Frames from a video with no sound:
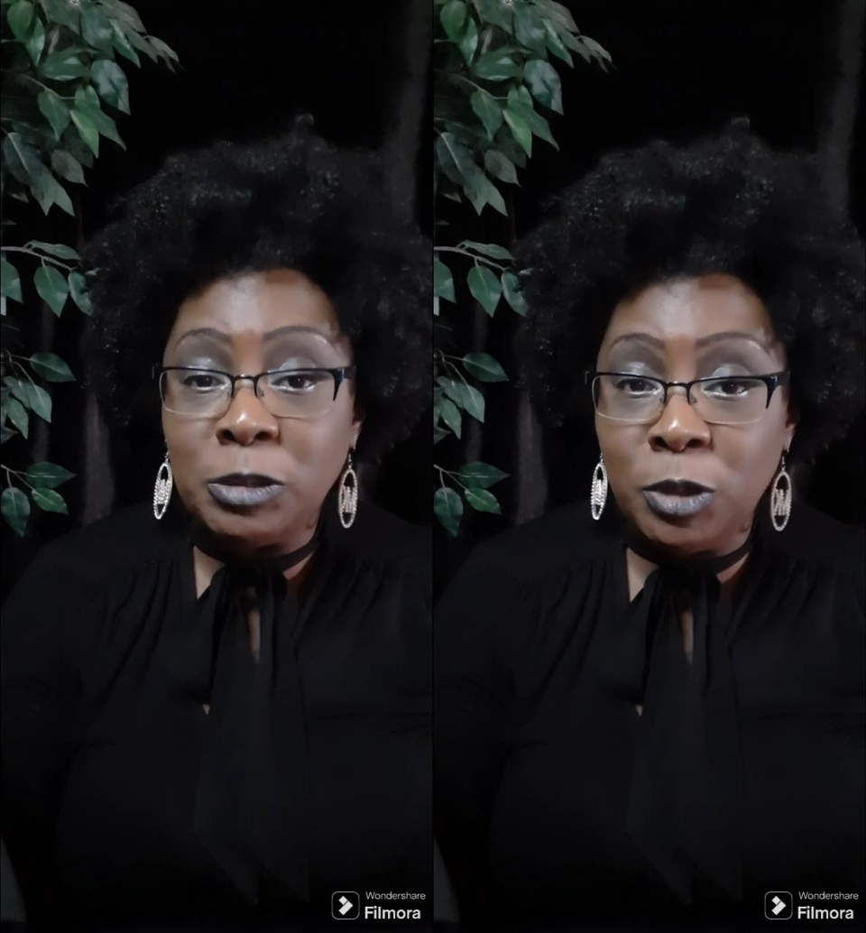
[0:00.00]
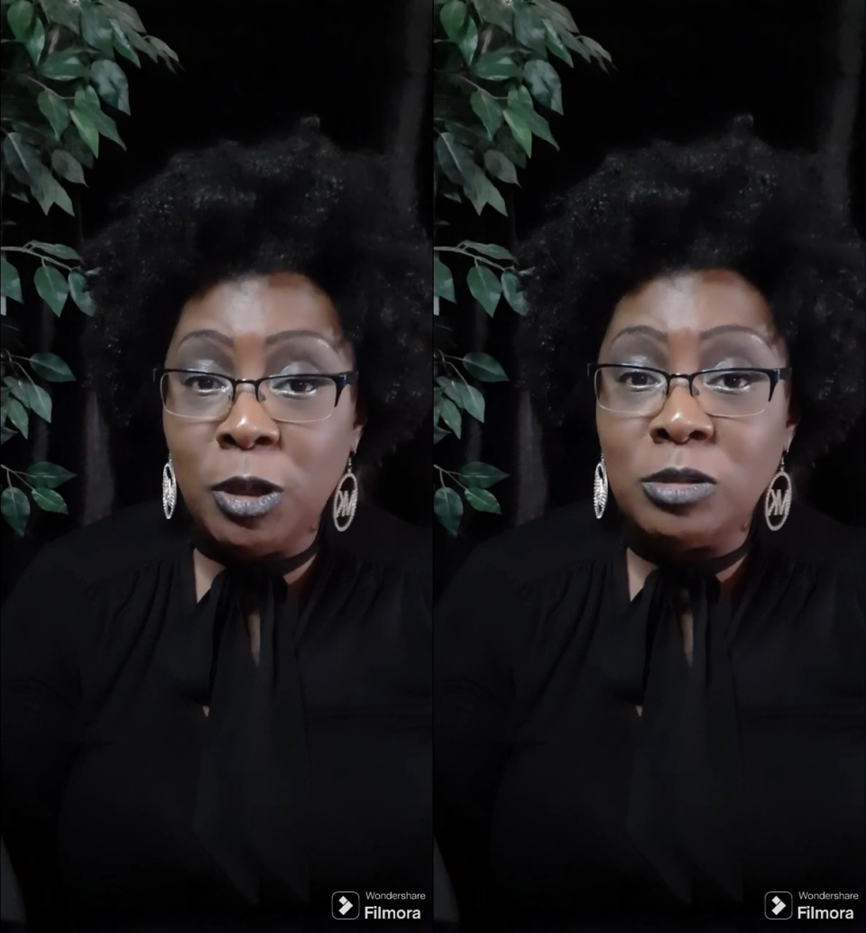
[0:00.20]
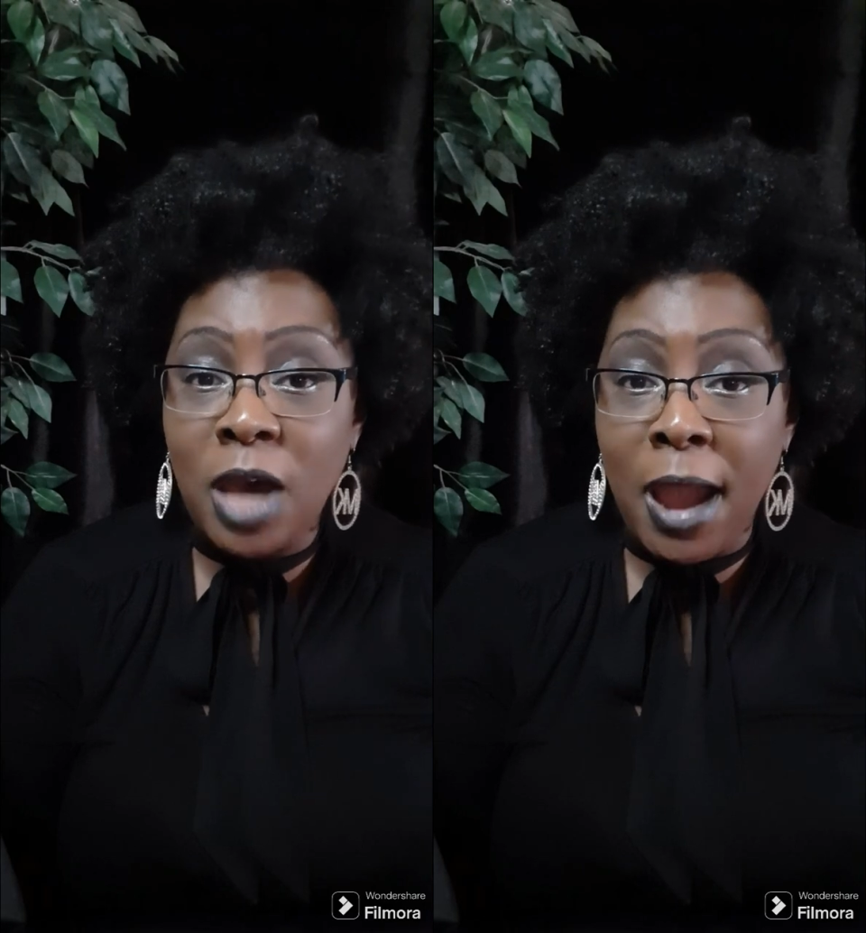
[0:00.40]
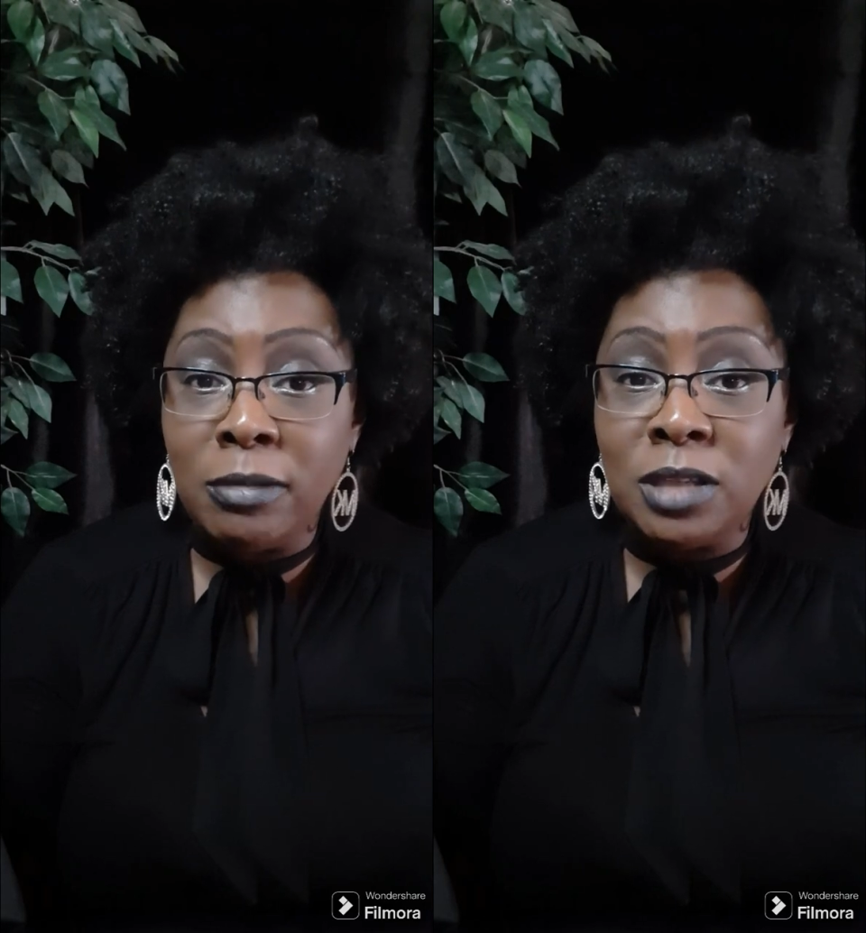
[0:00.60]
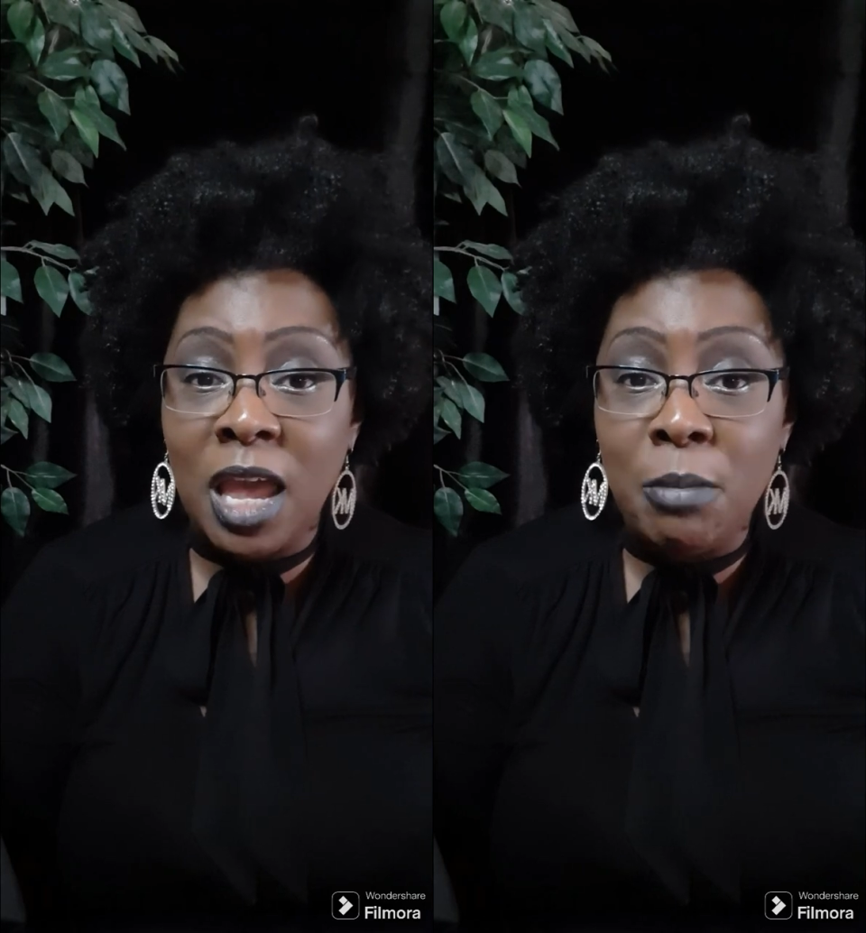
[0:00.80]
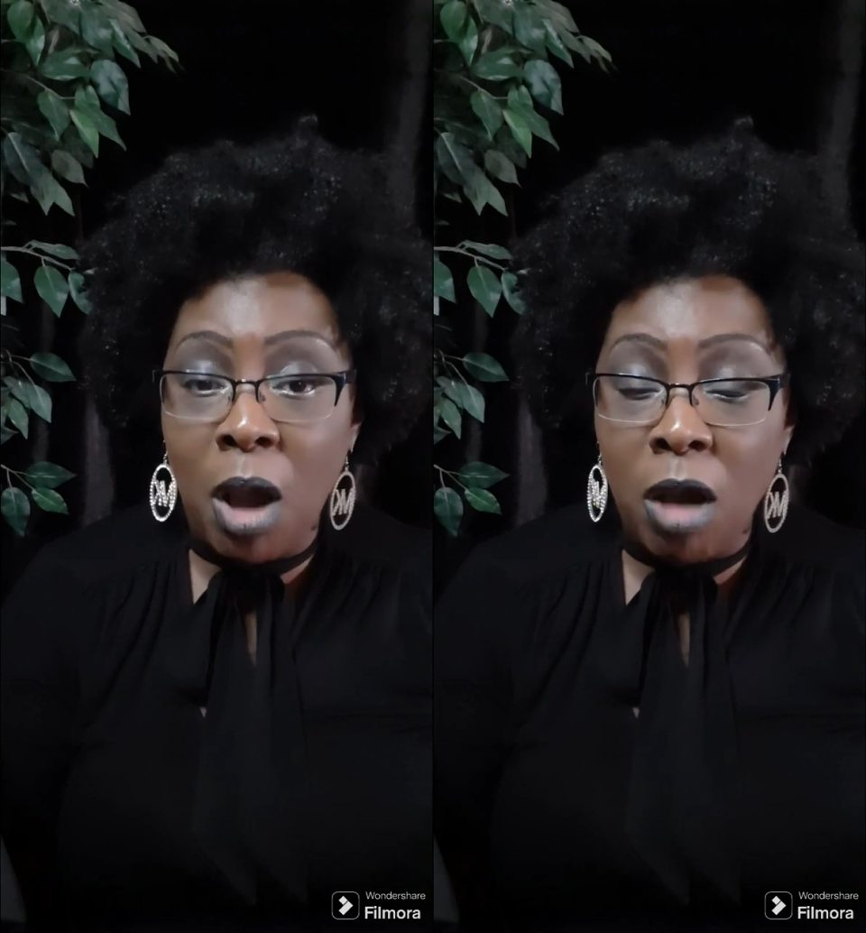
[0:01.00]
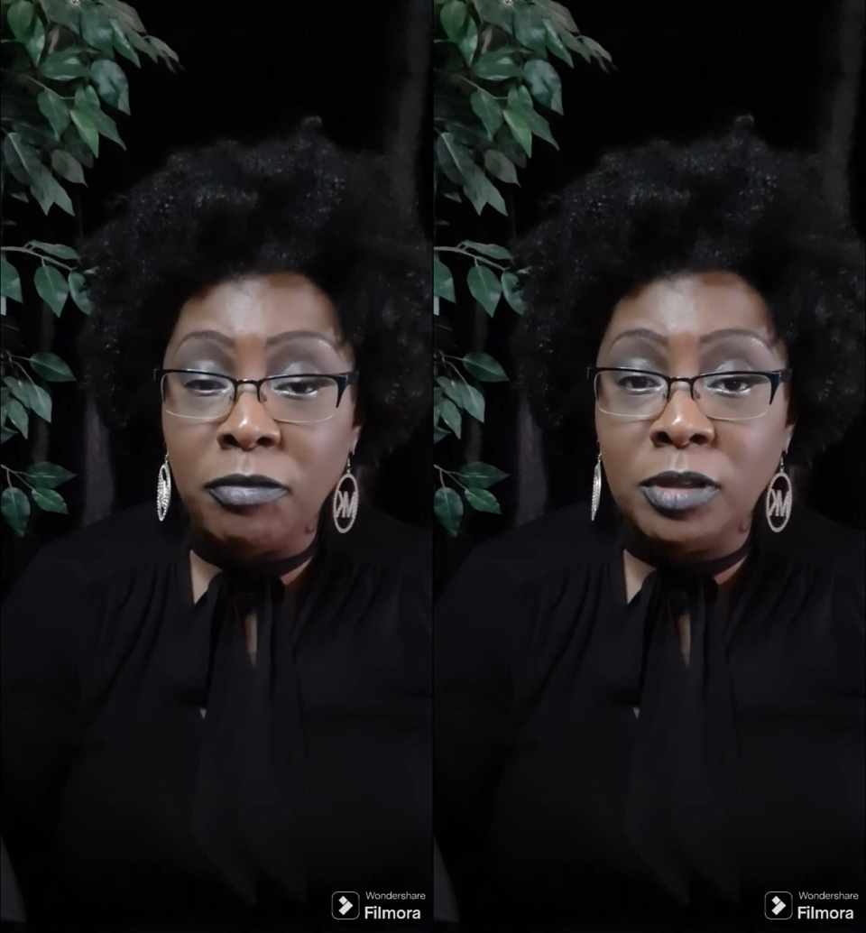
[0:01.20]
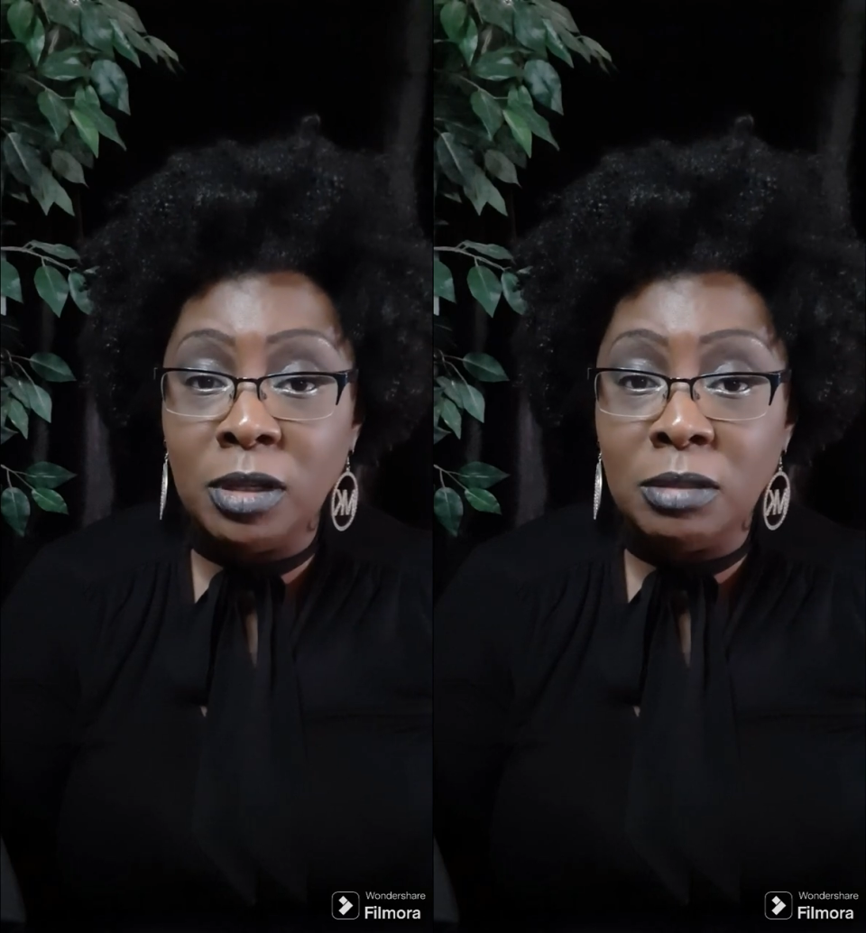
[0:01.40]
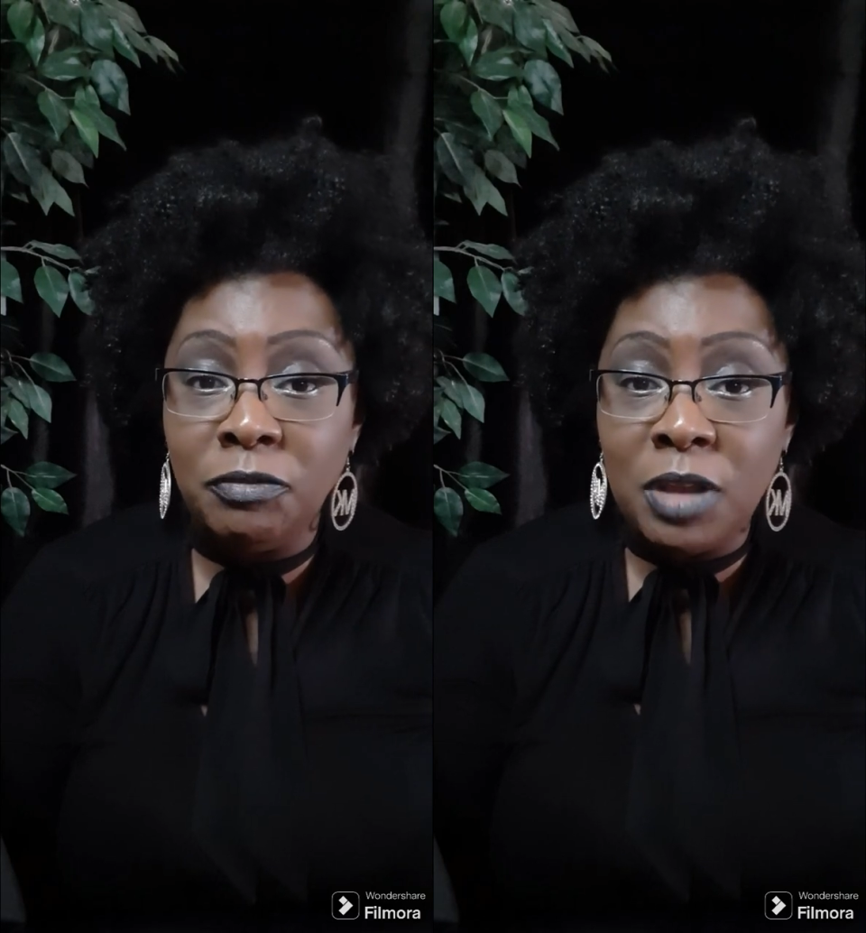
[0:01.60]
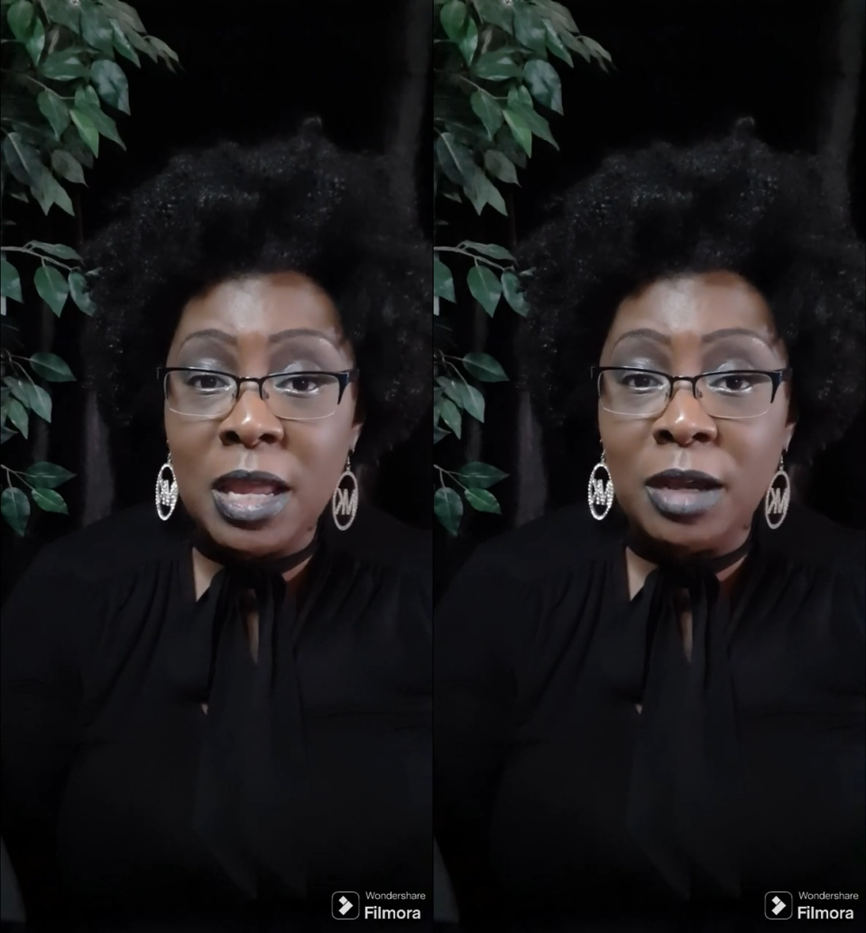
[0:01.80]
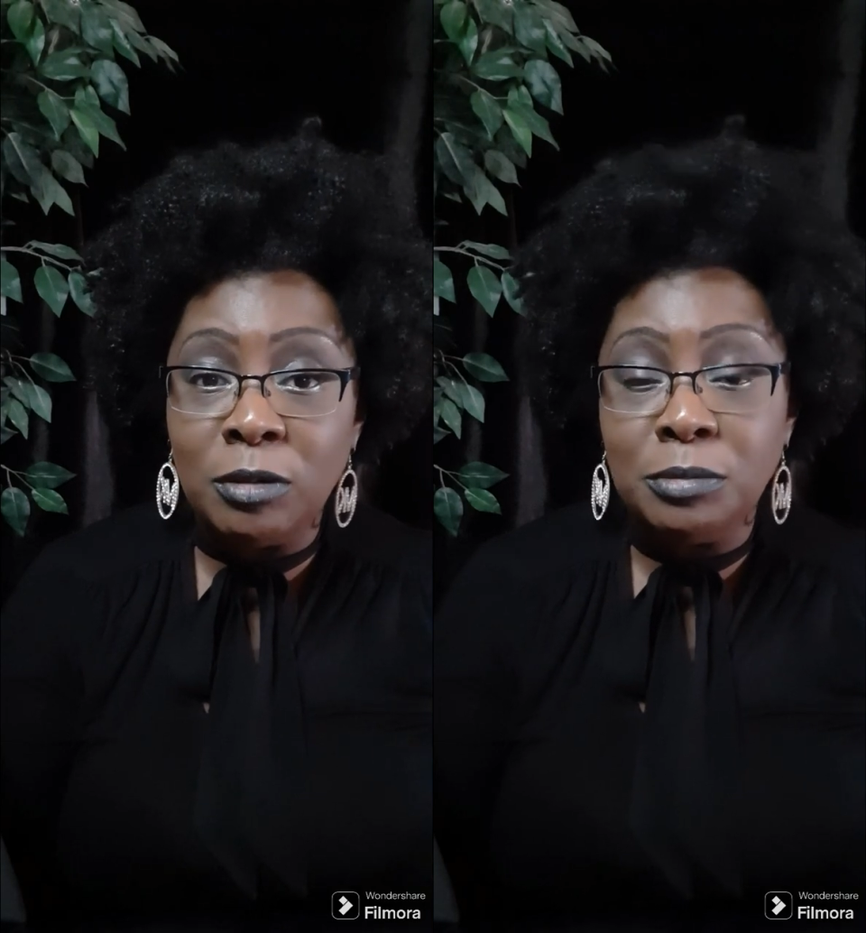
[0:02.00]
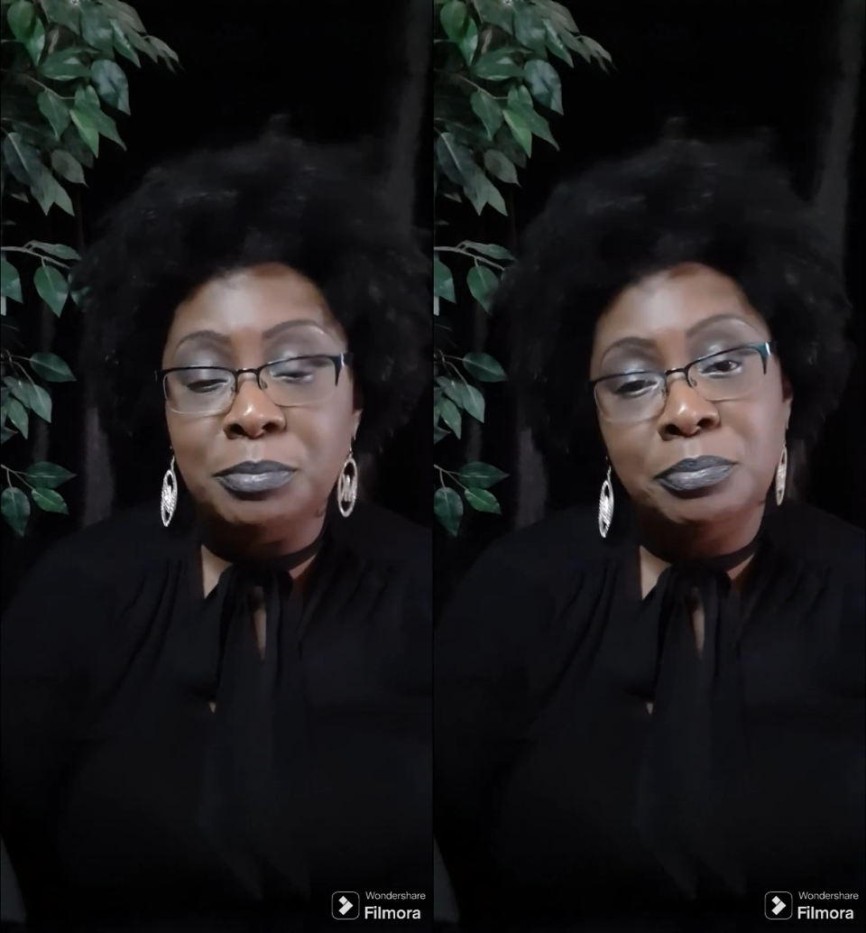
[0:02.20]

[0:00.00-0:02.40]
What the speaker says: one of your tires came off the vehicle.